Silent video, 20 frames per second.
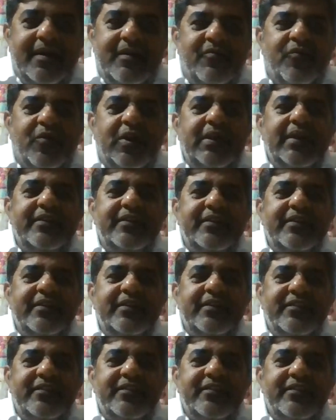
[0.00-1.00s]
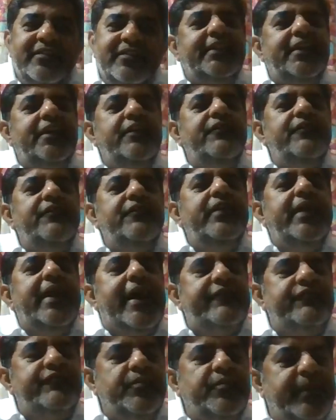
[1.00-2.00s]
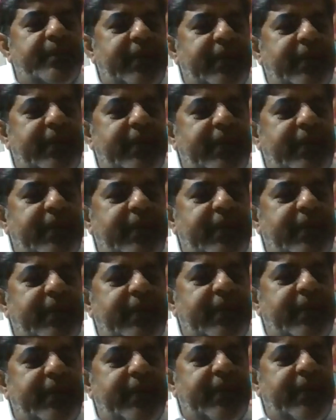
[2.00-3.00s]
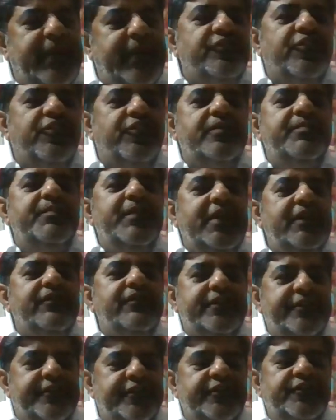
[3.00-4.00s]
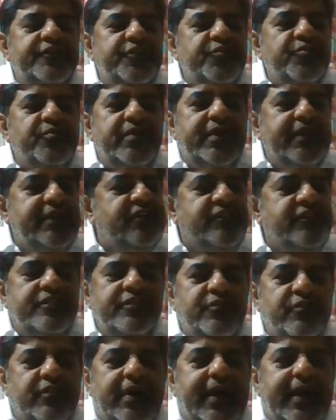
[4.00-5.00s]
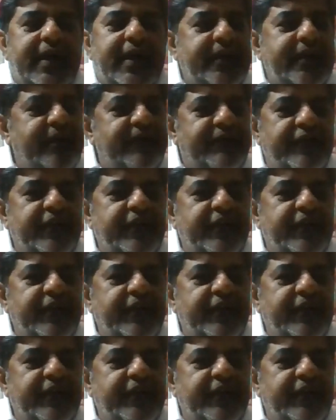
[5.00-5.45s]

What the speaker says: World is different, and I think we have to behave differently. It's not me versus you. It's, if